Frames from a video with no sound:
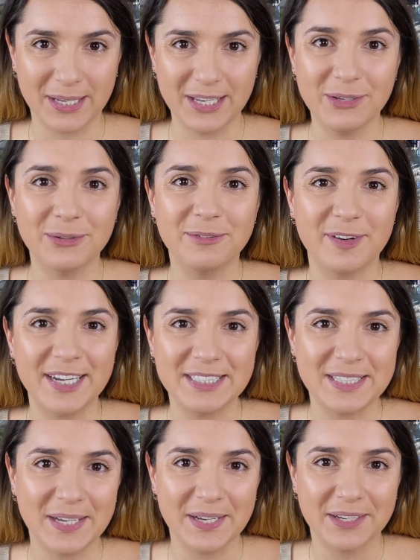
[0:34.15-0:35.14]
You'll find
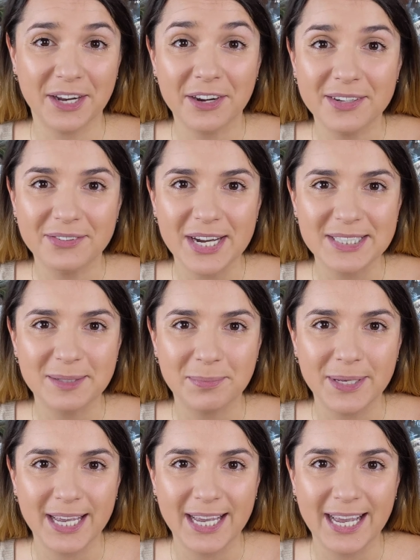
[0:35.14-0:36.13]
the curry
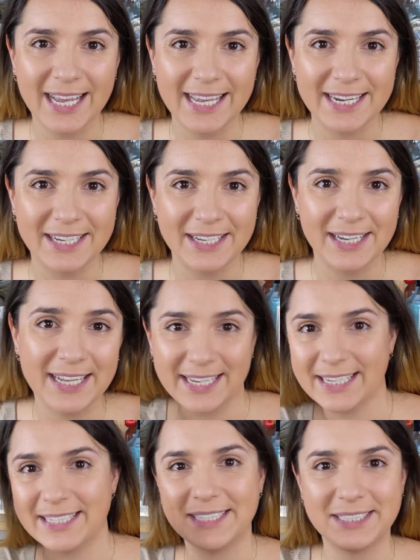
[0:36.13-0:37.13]
recipe in a
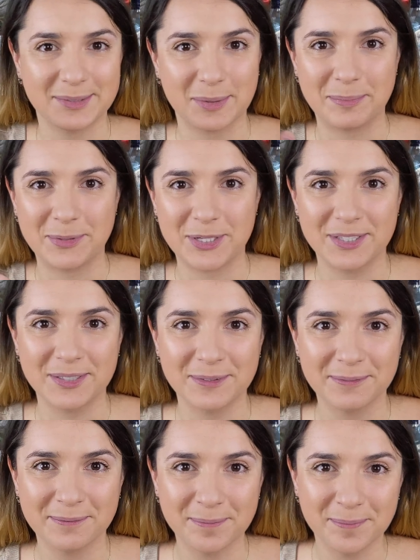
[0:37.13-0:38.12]
link in the description.
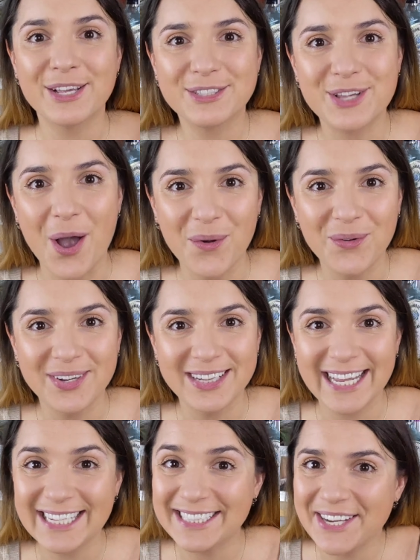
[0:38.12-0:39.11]
So,
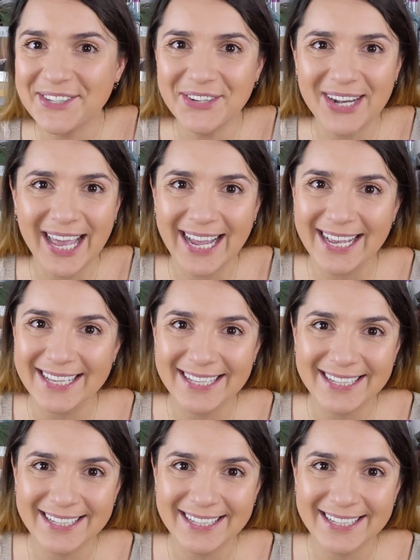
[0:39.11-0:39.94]
let's get cooking!